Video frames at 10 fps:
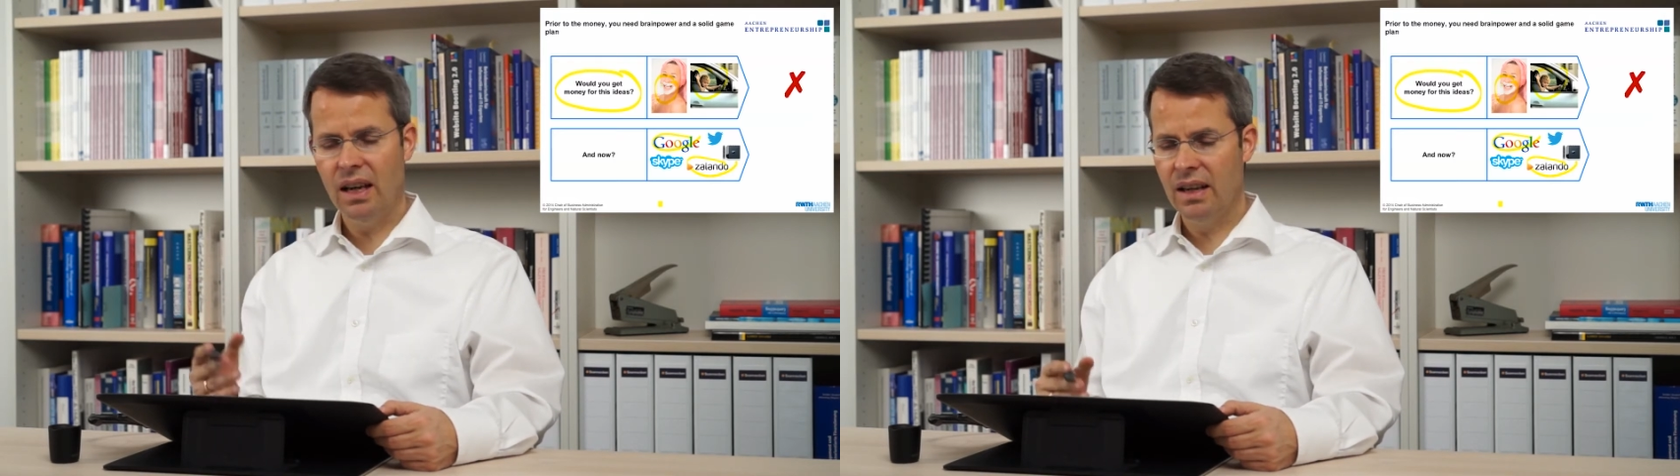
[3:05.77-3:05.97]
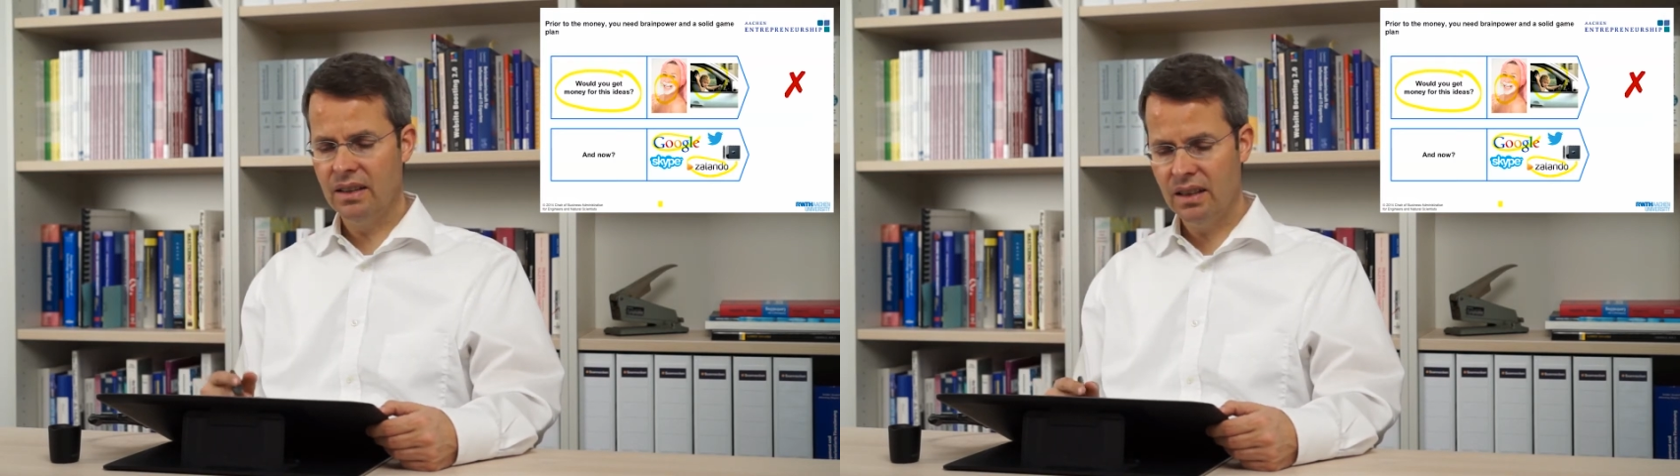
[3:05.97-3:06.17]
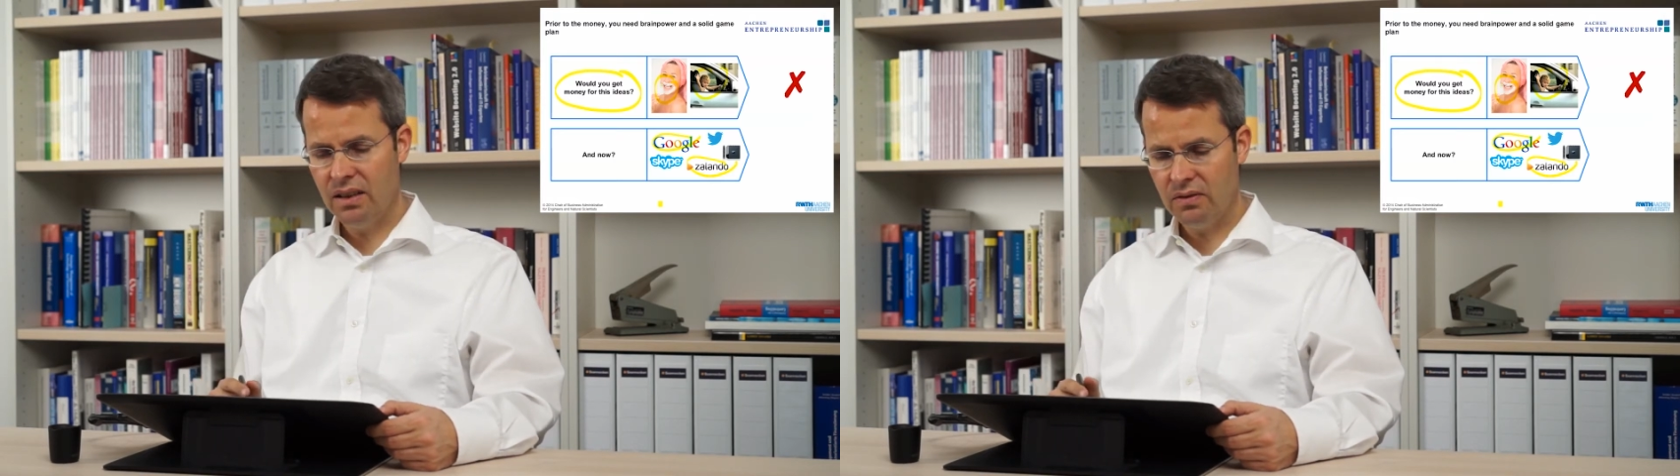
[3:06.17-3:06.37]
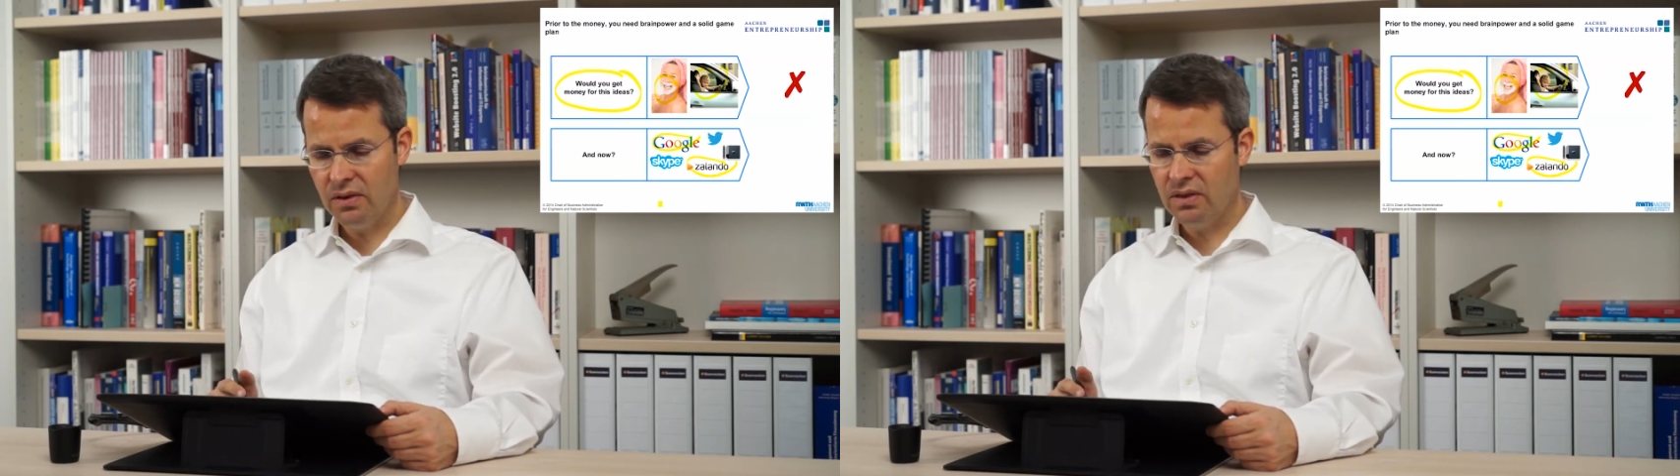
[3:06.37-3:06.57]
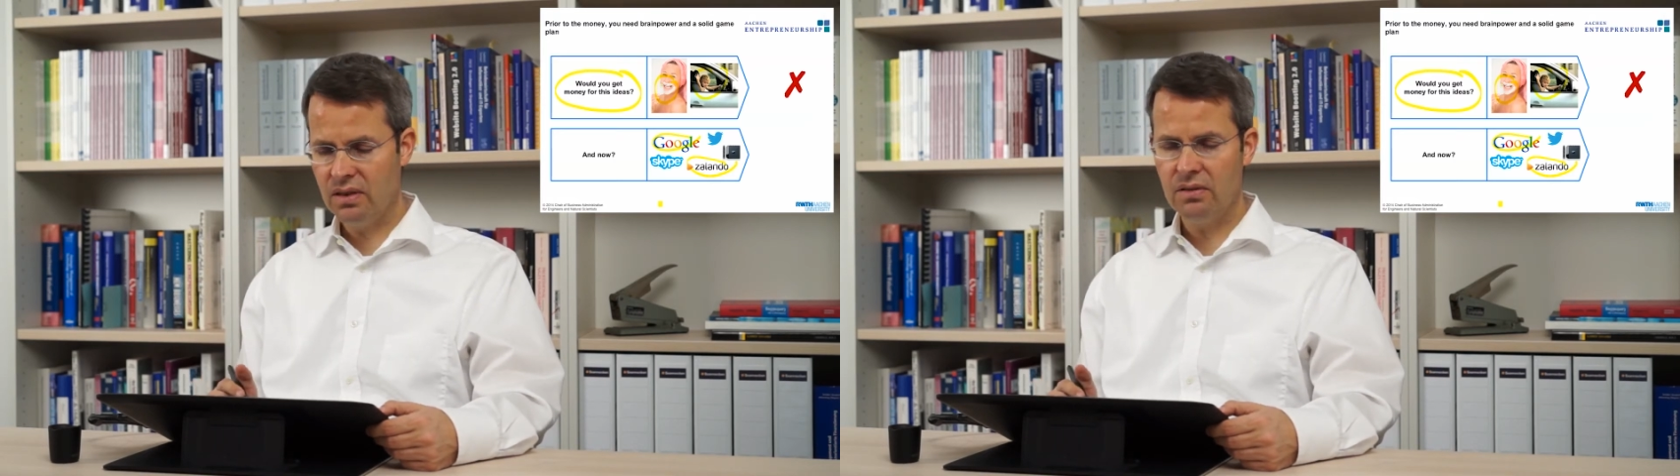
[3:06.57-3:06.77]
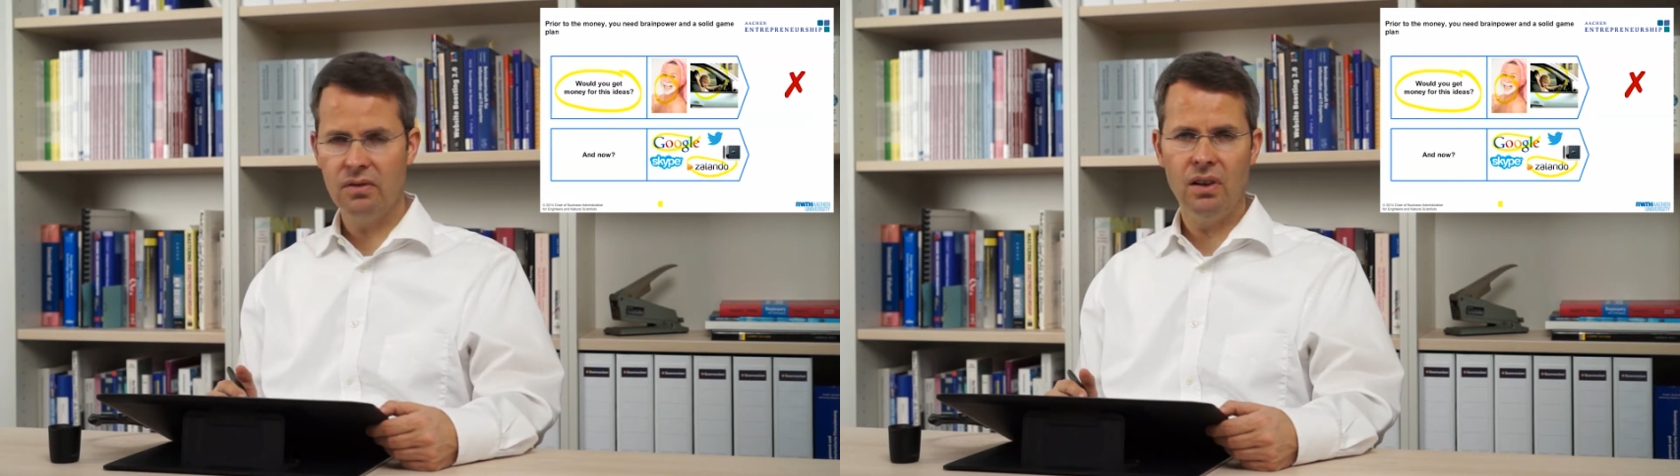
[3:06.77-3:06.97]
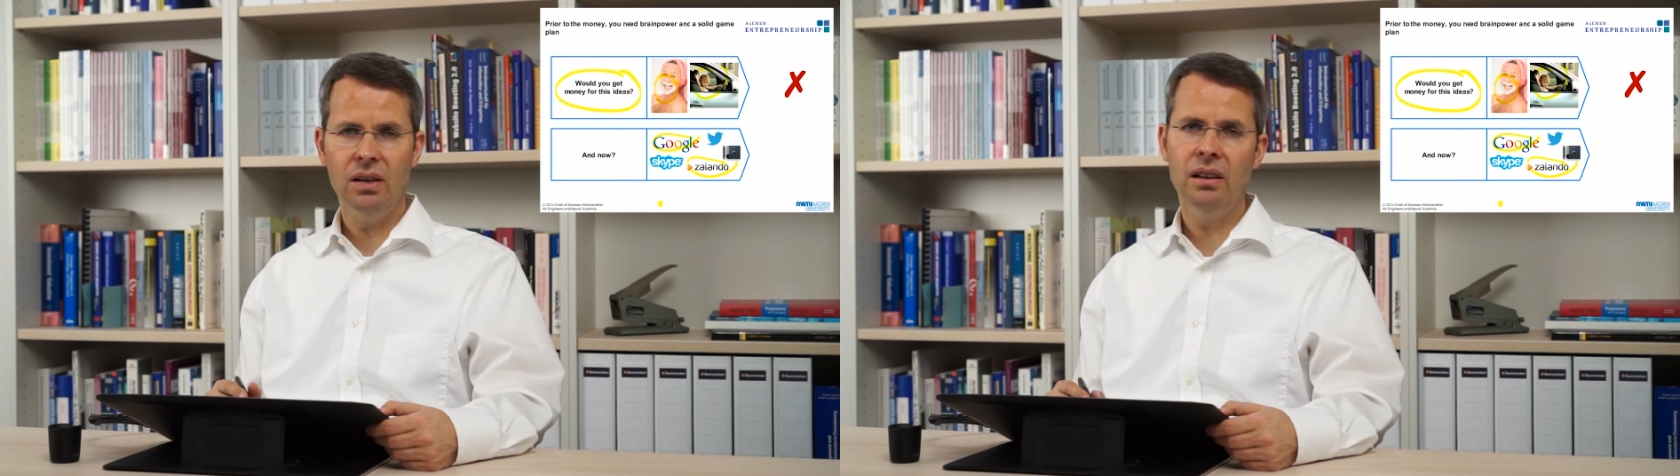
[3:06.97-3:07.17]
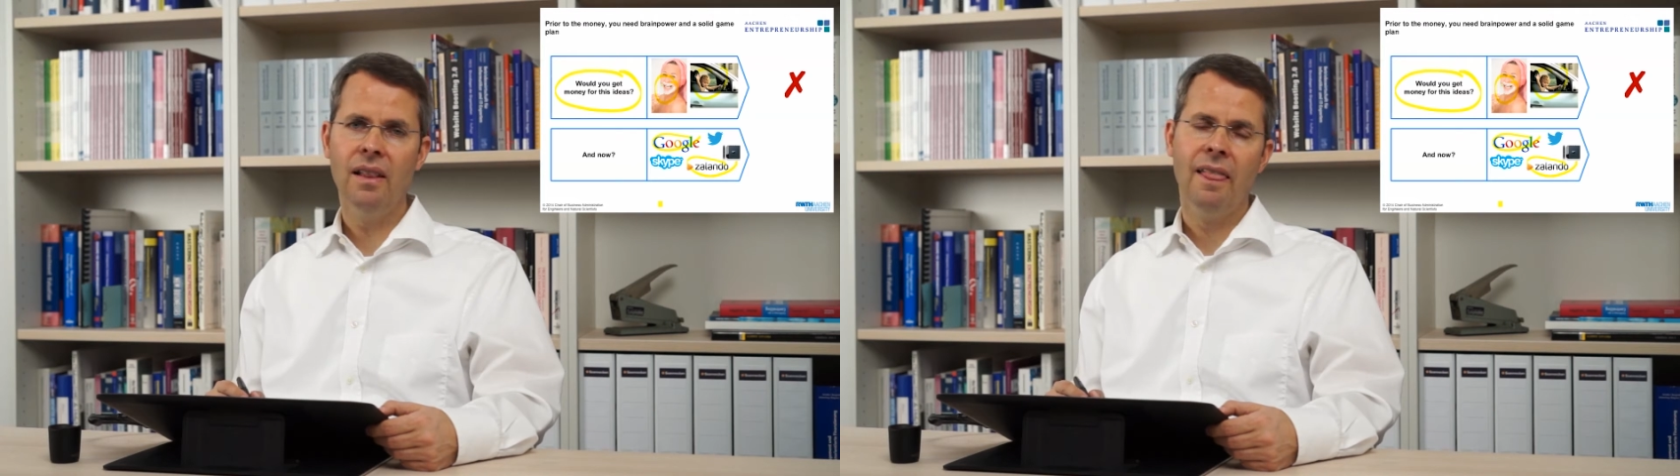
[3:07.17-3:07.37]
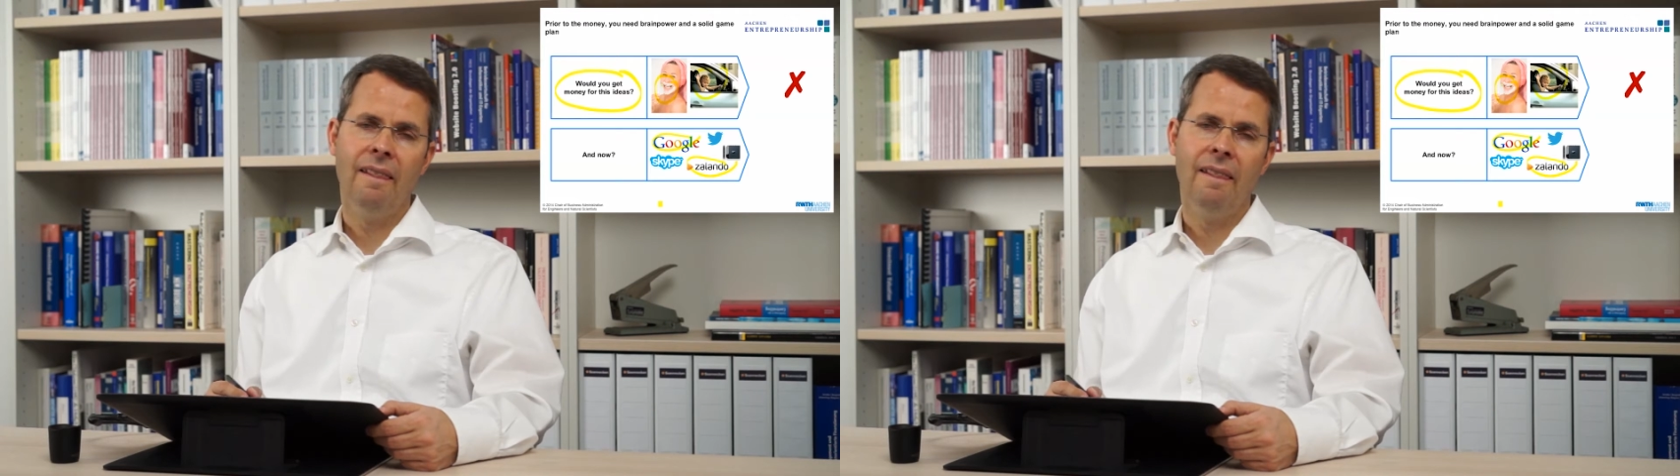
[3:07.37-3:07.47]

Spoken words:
idea, first of all.